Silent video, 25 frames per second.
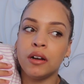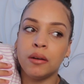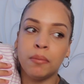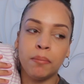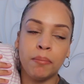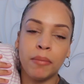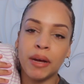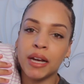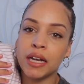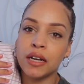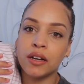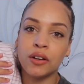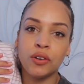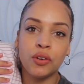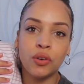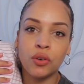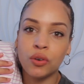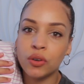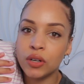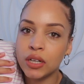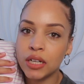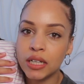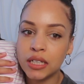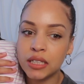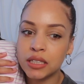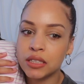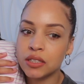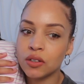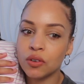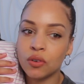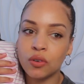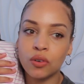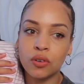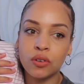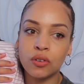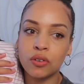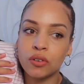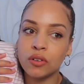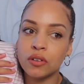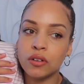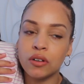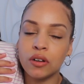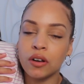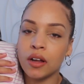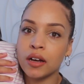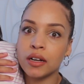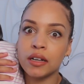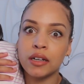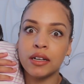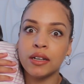make a noise or
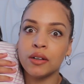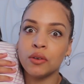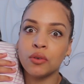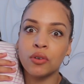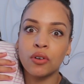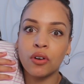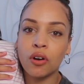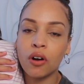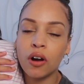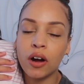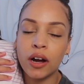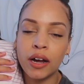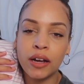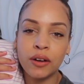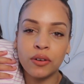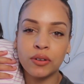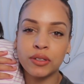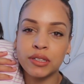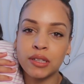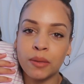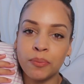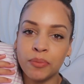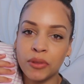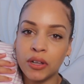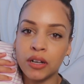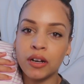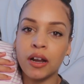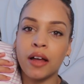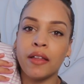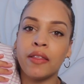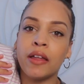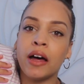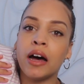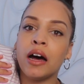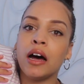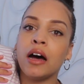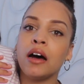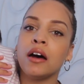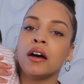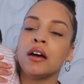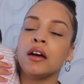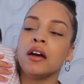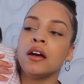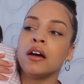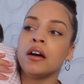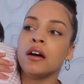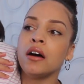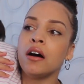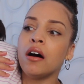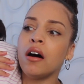like a little cry or something like that,
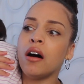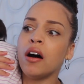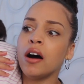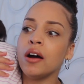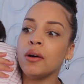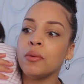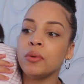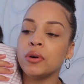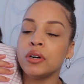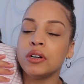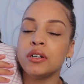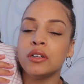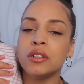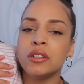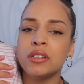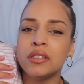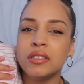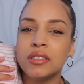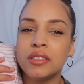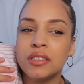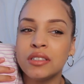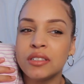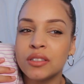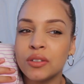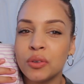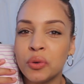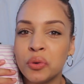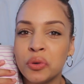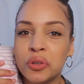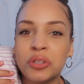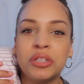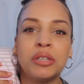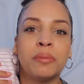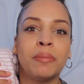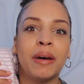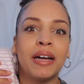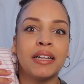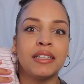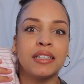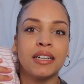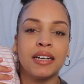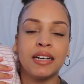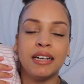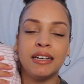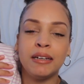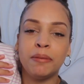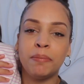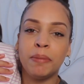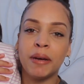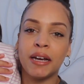I was
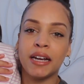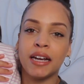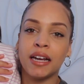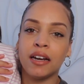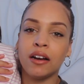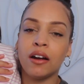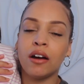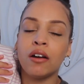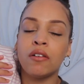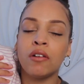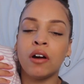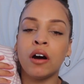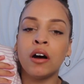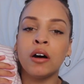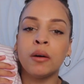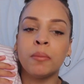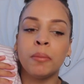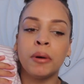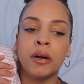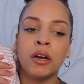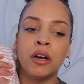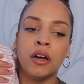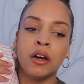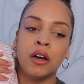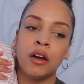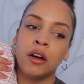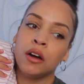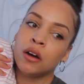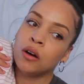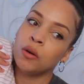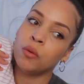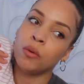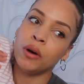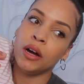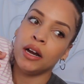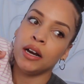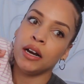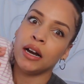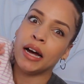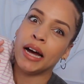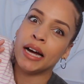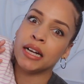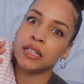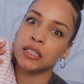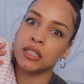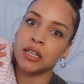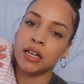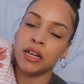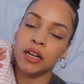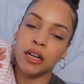automatically picking her up, when
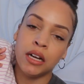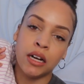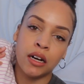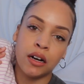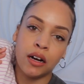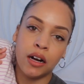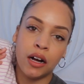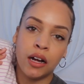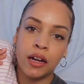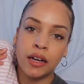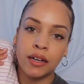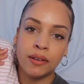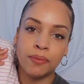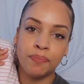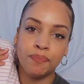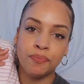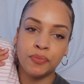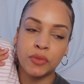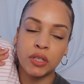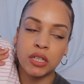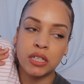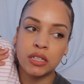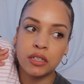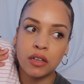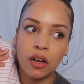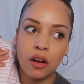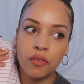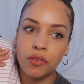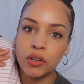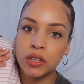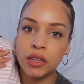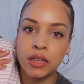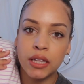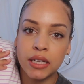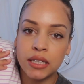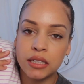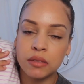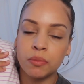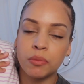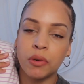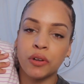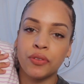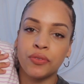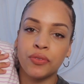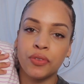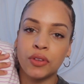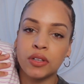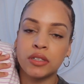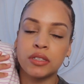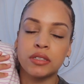actually I discovered this
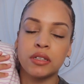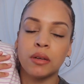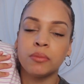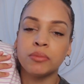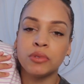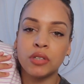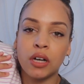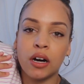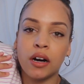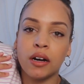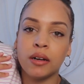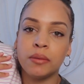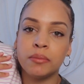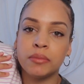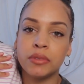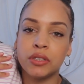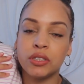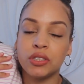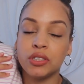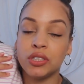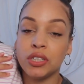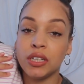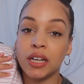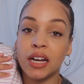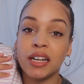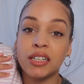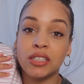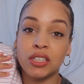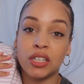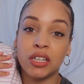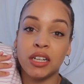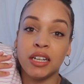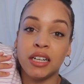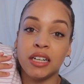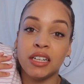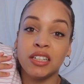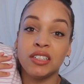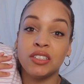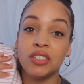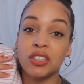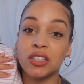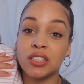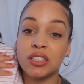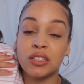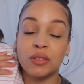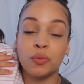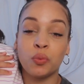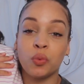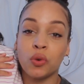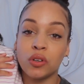month that sometimes she actually
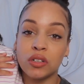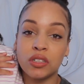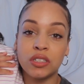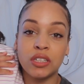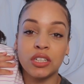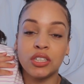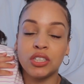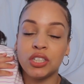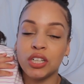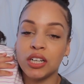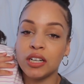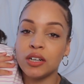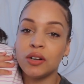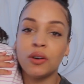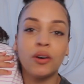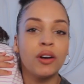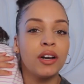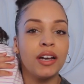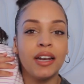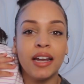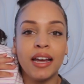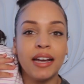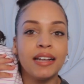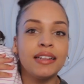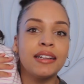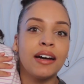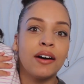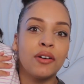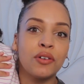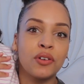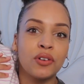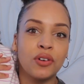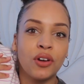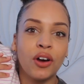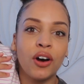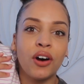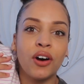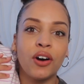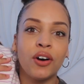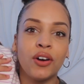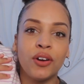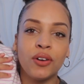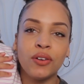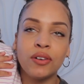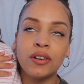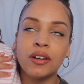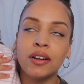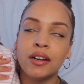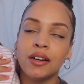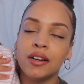just wants to chill and lay down on her
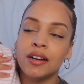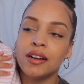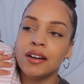own.